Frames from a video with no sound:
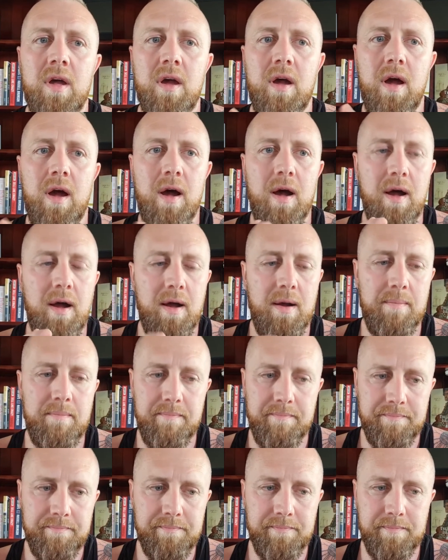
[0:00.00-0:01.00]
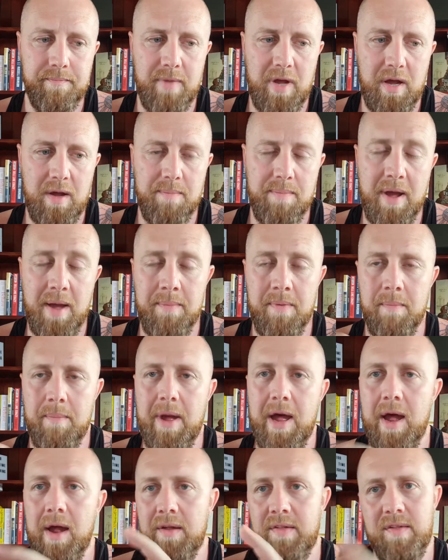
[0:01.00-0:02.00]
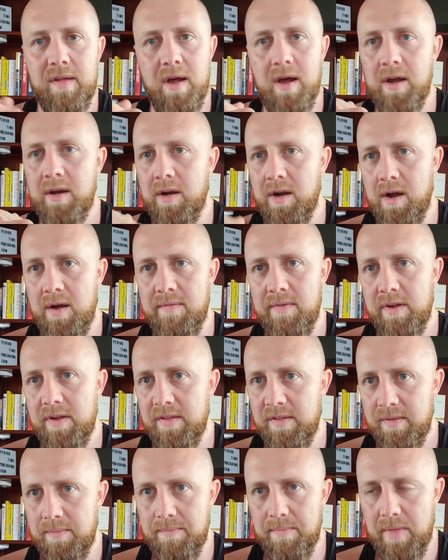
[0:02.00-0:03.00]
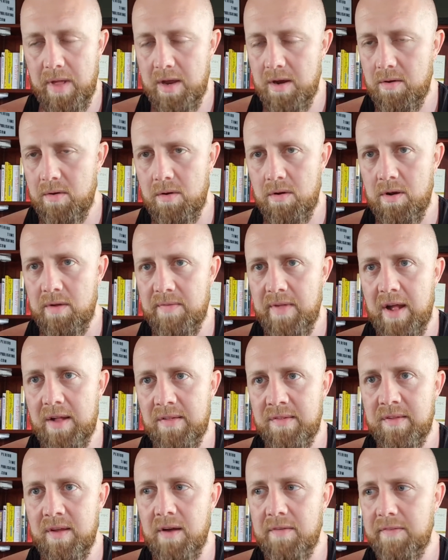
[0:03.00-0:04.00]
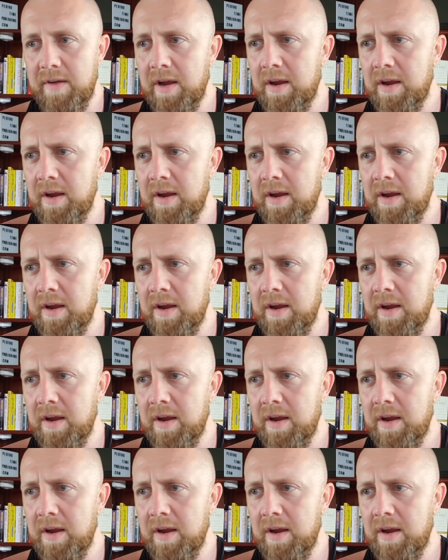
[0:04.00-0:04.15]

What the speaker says: paperbacks, hardcovers, and all of that stuff.